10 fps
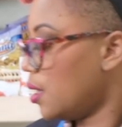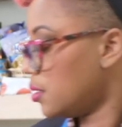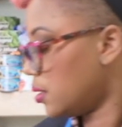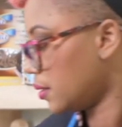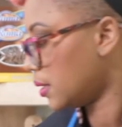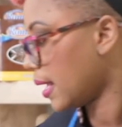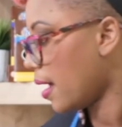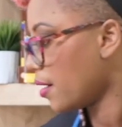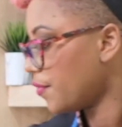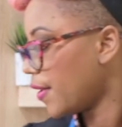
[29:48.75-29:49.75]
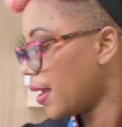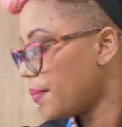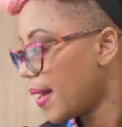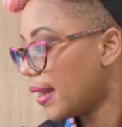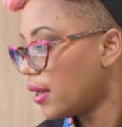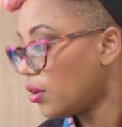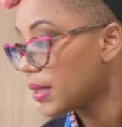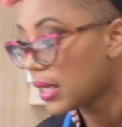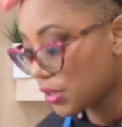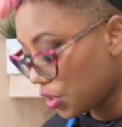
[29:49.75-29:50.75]
So let's get our frying pan out,
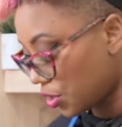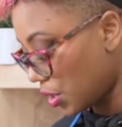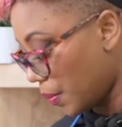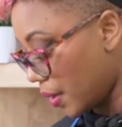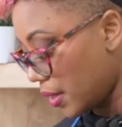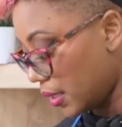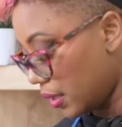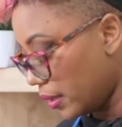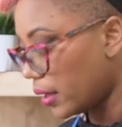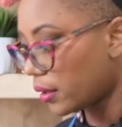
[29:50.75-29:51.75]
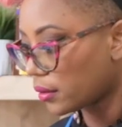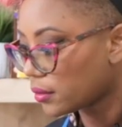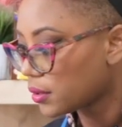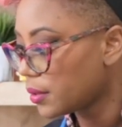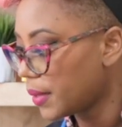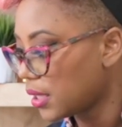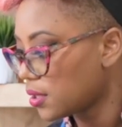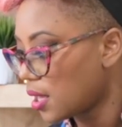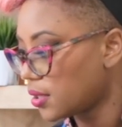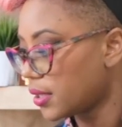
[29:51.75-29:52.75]
because you're so apparently tomato
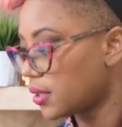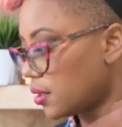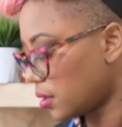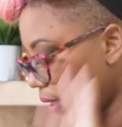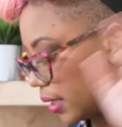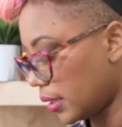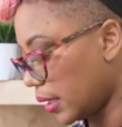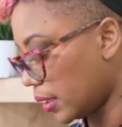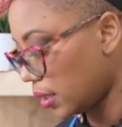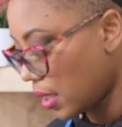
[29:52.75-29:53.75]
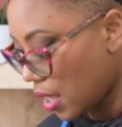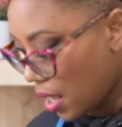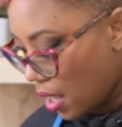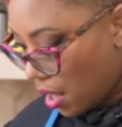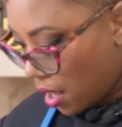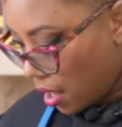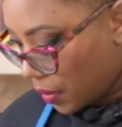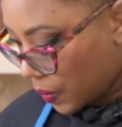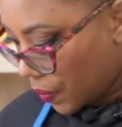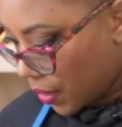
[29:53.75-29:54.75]
sauce is good and done.
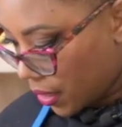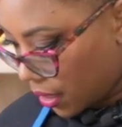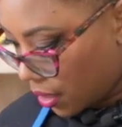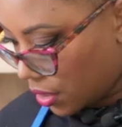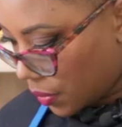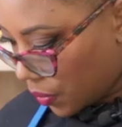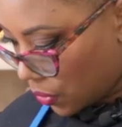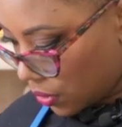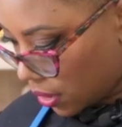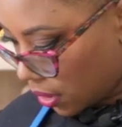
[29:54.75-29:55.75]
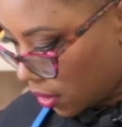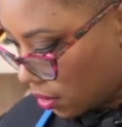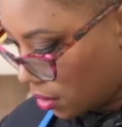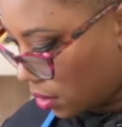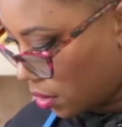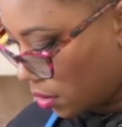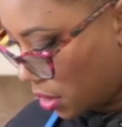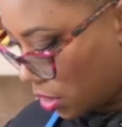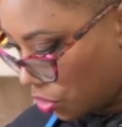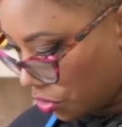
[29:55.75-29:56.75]
Apparently, you're supposed to
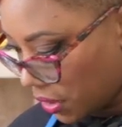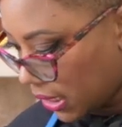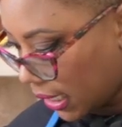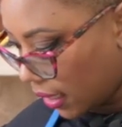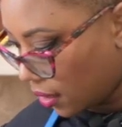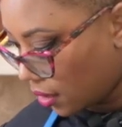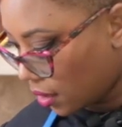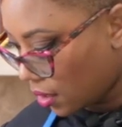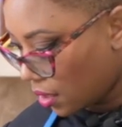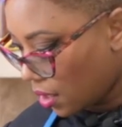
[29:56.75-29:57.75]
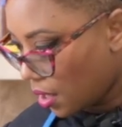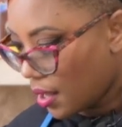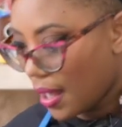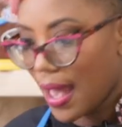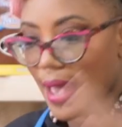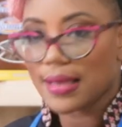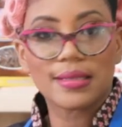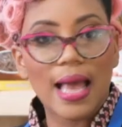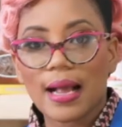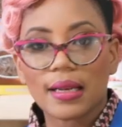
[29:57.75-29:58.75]
treat it
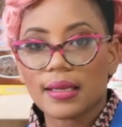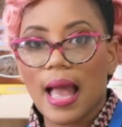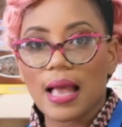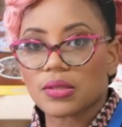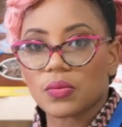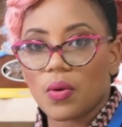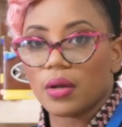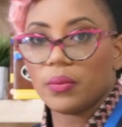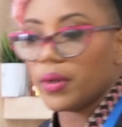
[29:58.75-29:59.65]
exactly as one